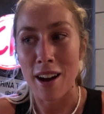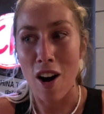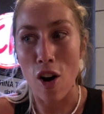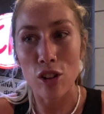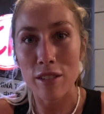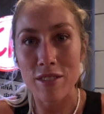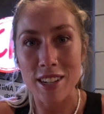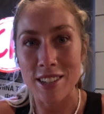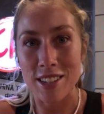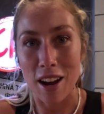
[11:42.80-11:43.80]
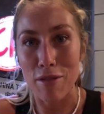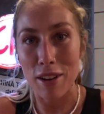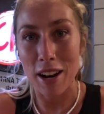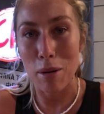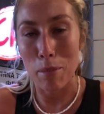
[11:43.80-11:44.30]
all of this stuff
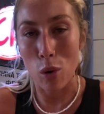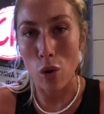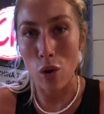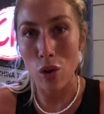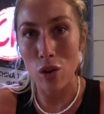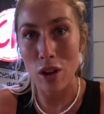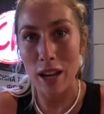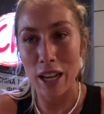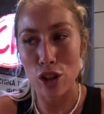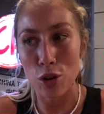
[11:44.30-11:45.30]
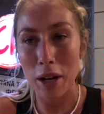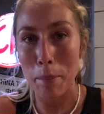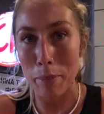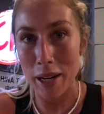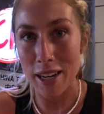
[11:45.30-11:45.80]
in a bowl,
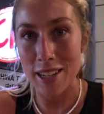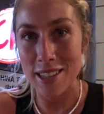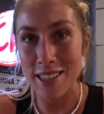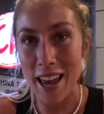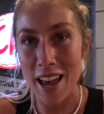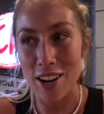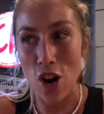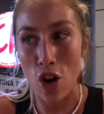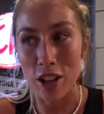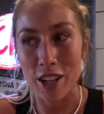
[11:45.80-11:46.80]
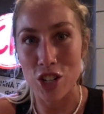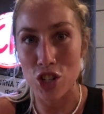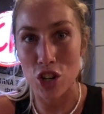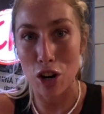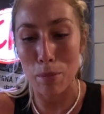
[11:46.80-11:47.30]
including beans, and call it a
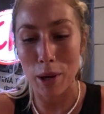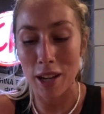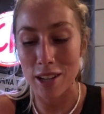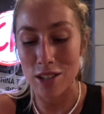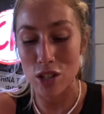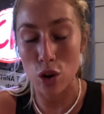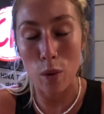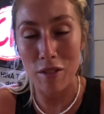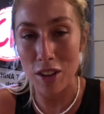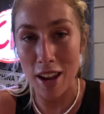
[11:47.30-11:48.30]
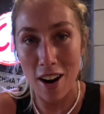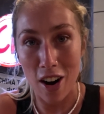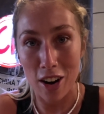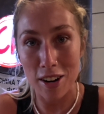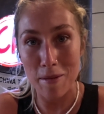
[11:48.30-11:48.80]
dessert, because whoever they
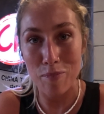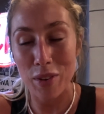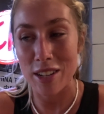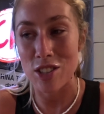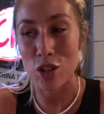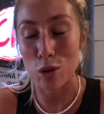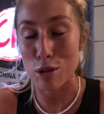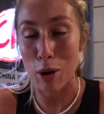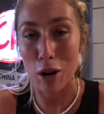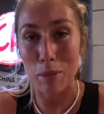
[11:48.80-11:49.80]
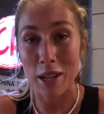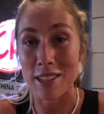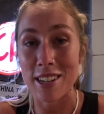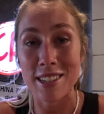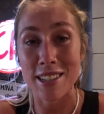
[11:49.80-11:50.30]
are is so smart, because
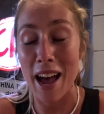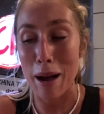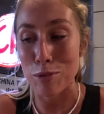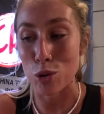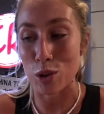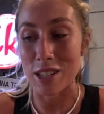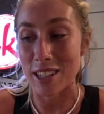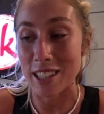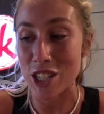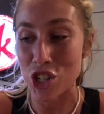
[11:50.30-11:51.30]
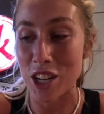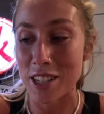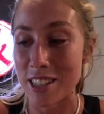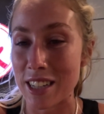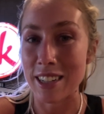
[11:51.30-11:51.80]
it is absolutely delicious.